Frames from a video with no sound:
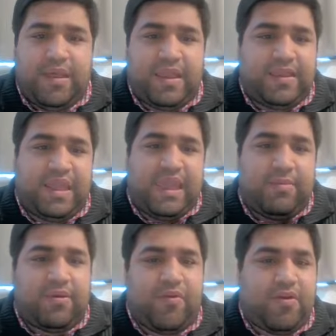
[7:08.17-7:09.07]
and
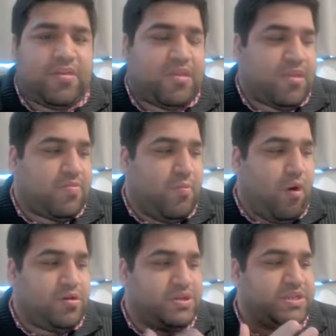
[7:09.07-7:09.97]
came across as his
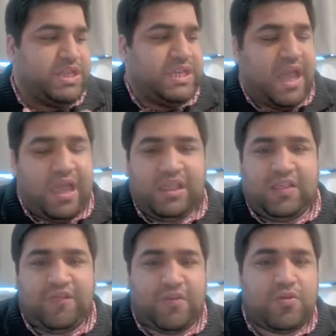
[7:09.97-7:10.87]
modern day
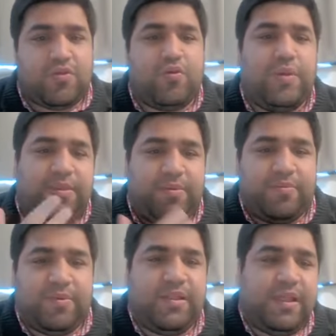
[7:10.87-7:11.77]
knights for so many
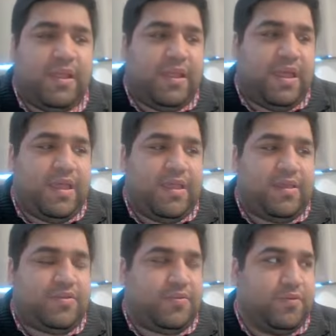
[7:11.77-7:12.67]
people
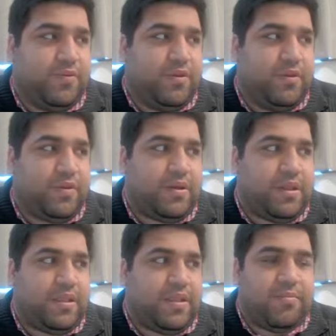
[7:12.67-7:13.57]
to look
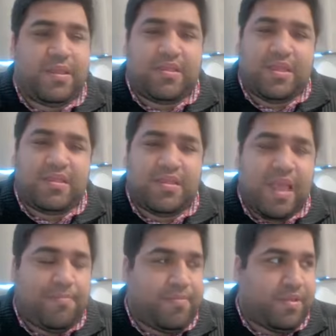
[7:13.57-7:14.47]
at them as
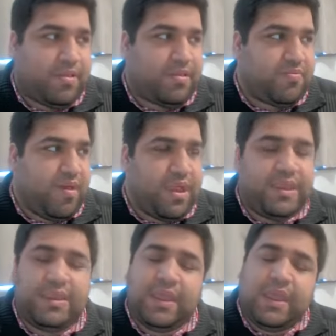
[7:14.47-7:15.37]
examples,
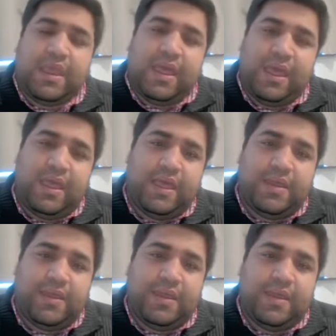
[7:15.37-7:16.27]
right?
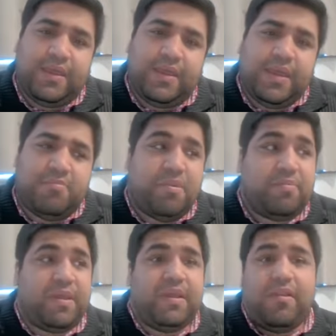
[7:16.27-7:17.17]
Uh,
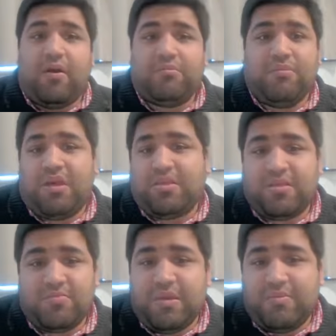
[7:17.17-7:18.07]
Maybe Elon
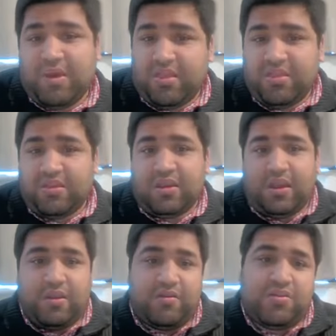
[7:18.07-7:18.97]
Musk may be considered
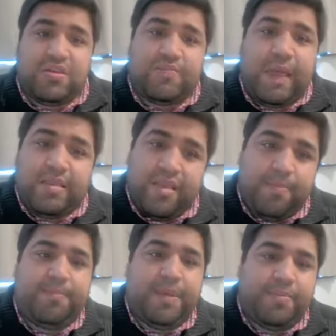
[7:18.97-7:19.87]
courageous by
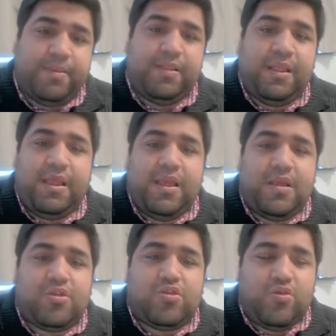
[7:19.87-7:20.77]
some people.
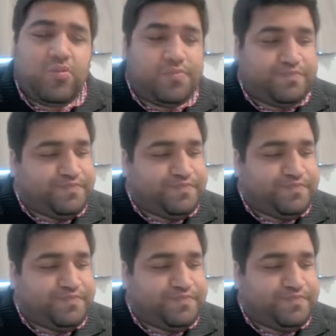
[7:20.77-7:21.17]
So